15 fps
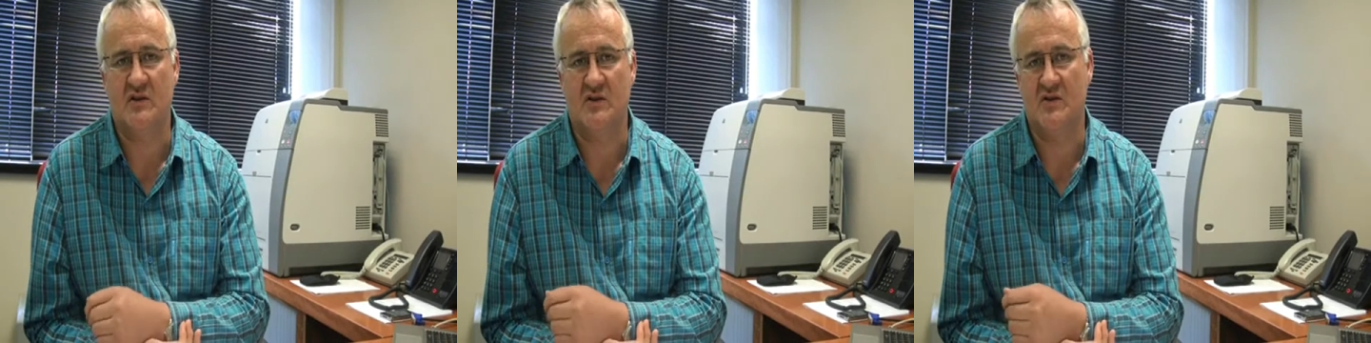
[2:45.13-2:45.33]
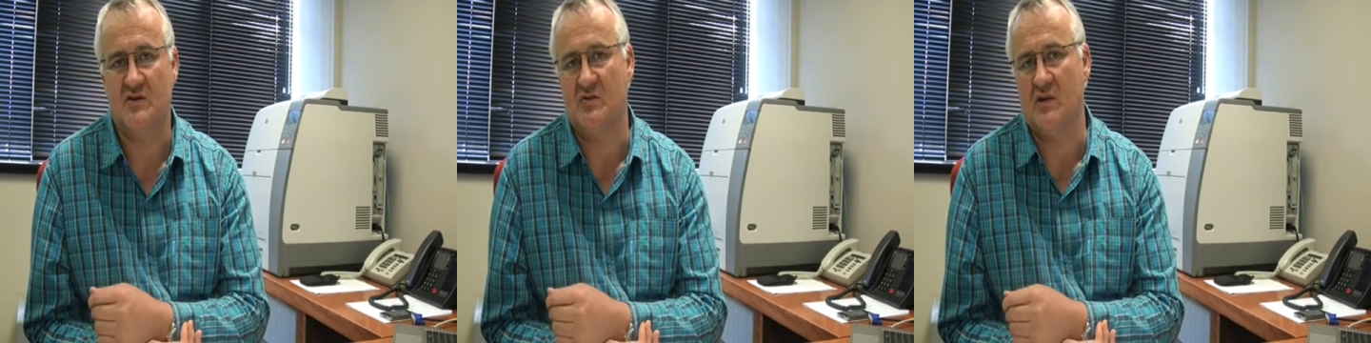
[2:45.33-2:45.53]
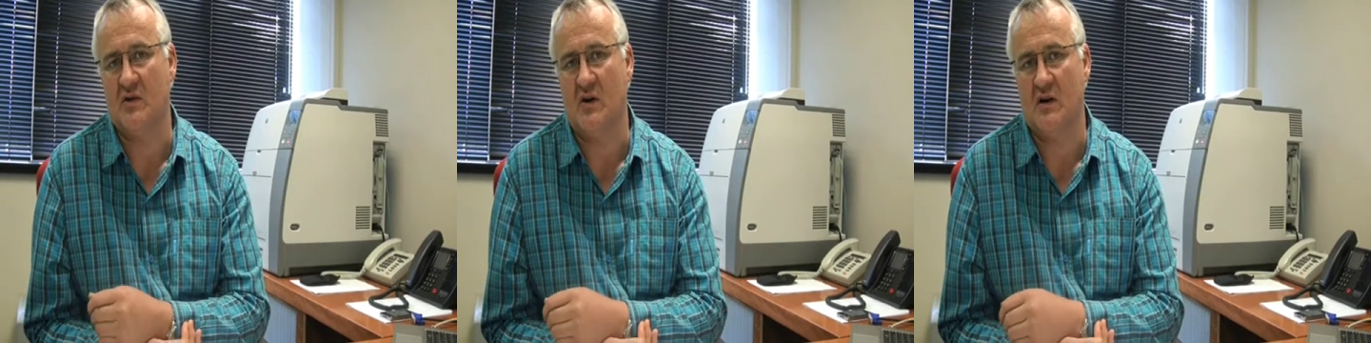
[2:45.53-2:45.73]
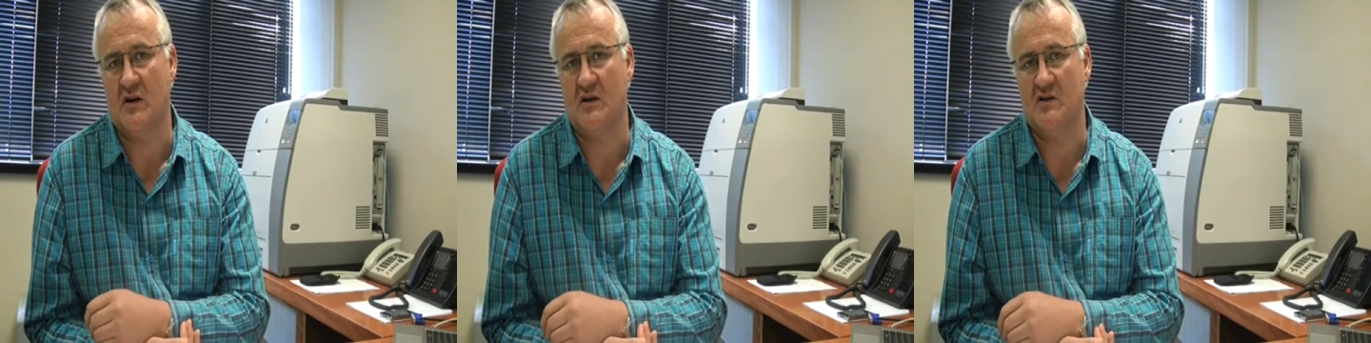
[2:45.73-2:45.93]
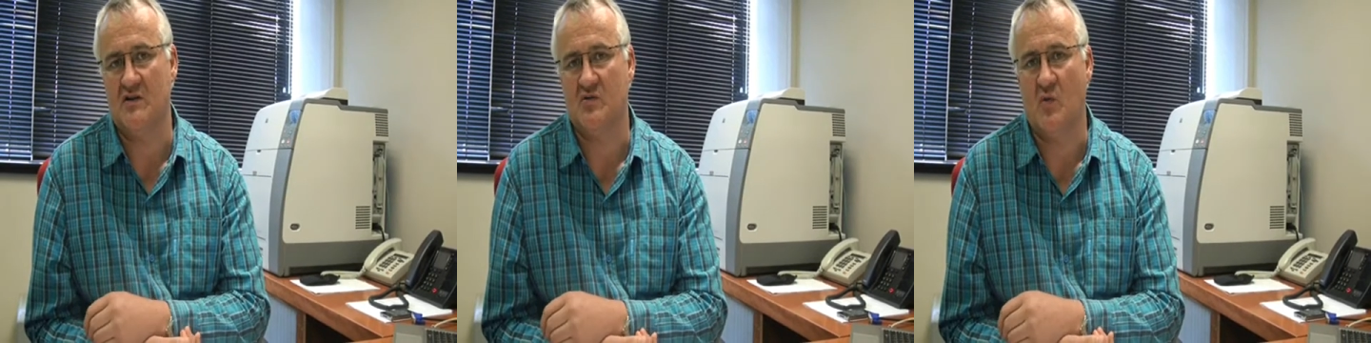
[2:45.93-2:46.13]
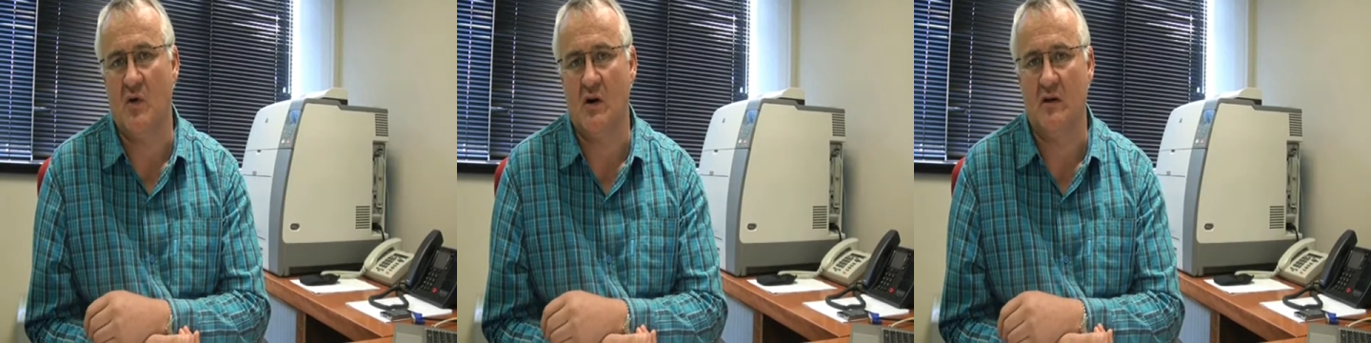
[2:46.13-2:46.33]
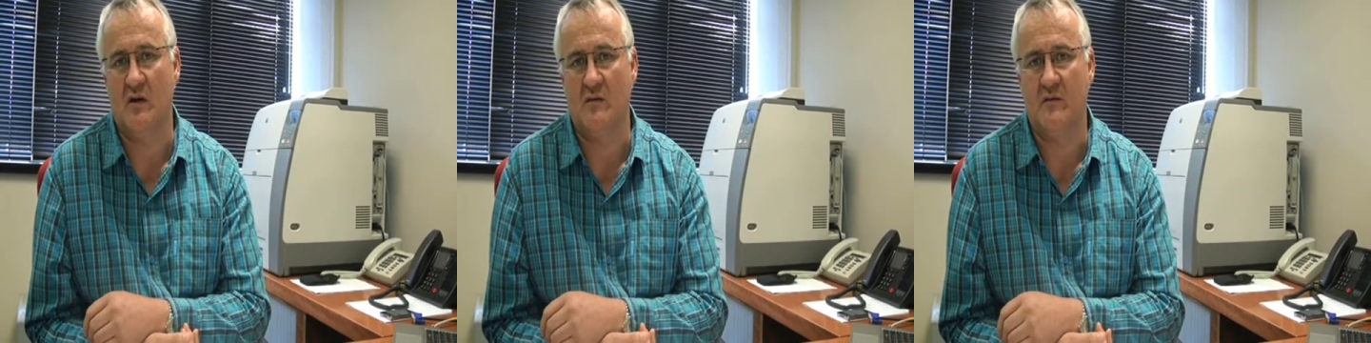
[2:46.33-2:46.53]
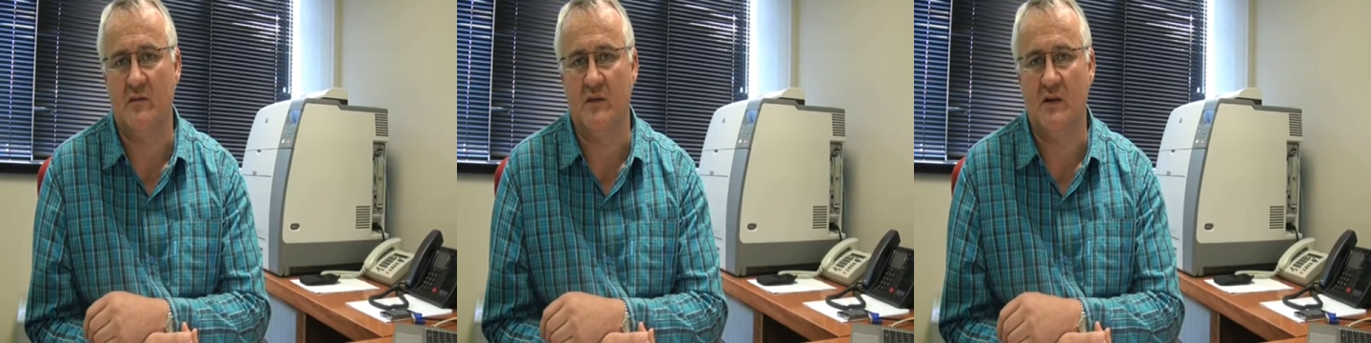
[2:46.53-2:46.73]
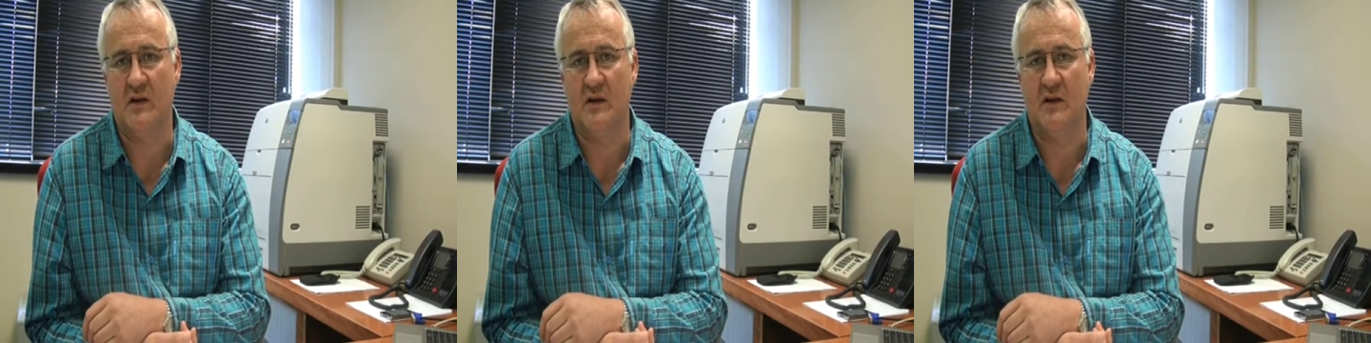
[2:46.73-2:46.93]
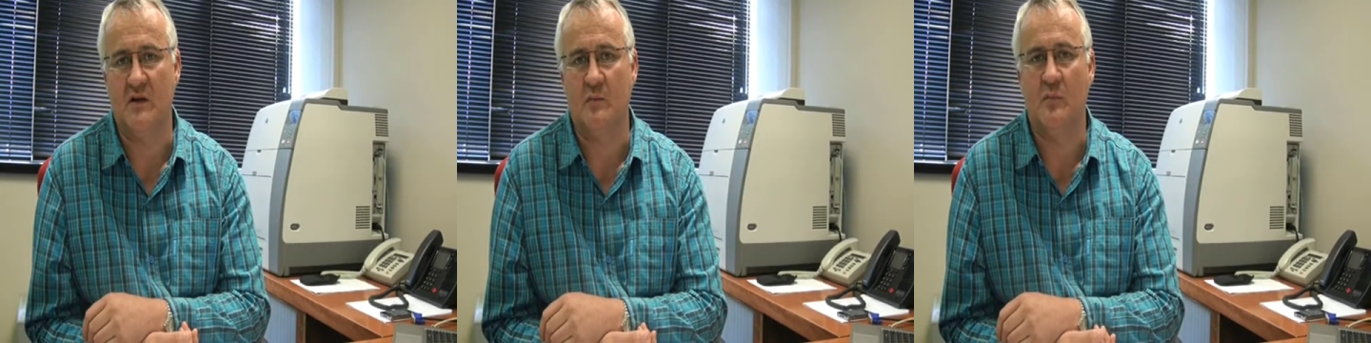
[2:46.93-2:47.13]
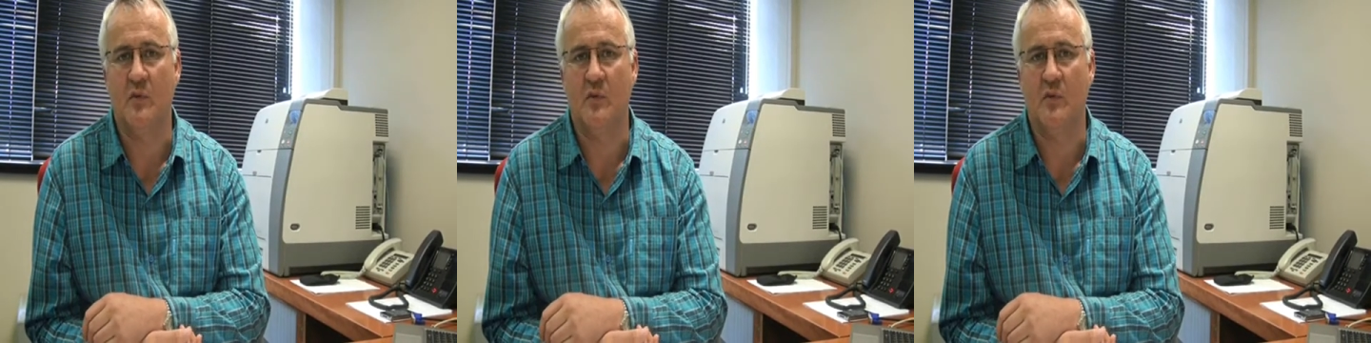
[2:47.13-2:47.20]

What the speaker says: It's regarded as one of the